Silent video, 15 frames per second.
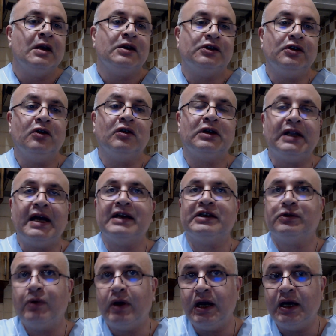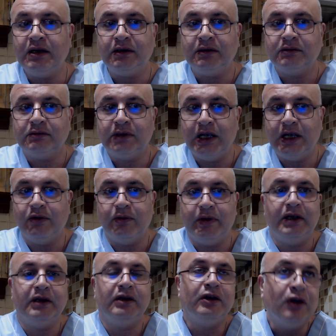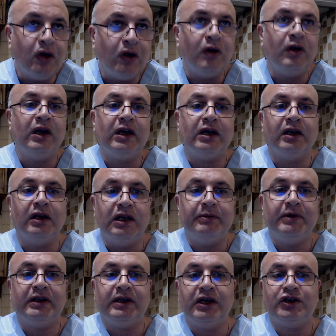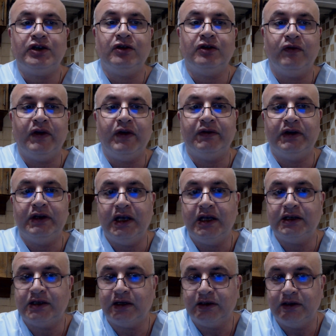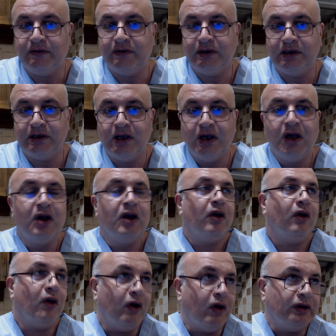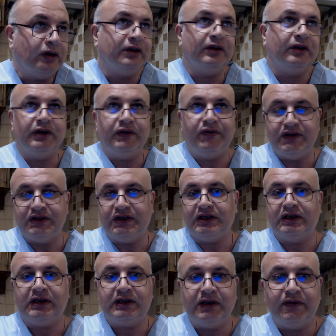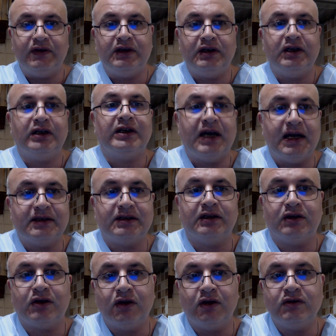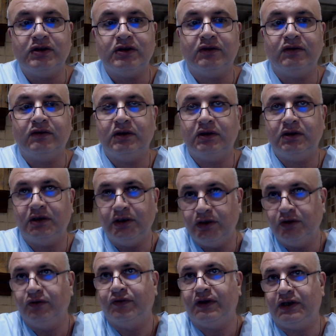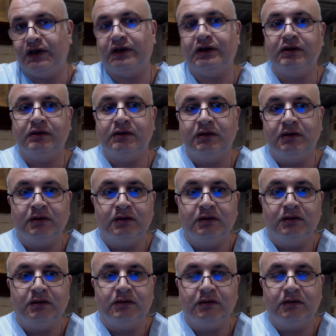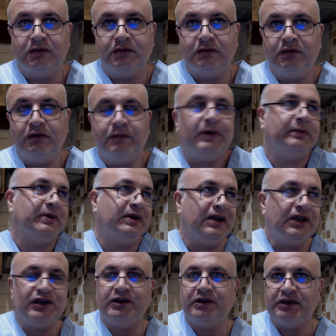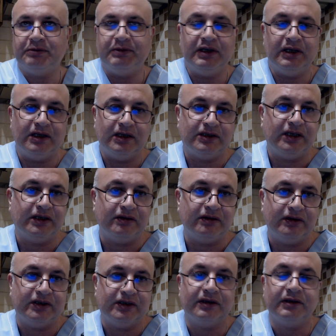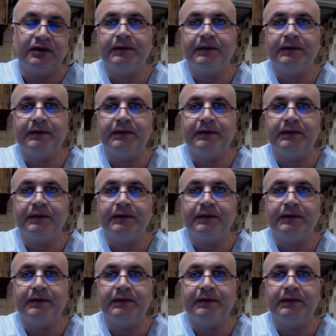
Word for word: So class 1, anyway, no limitation of everyday activity. Ordinary physical activity doesn't cause uh, due fatigue palpitation, dyspnea, etc., etc.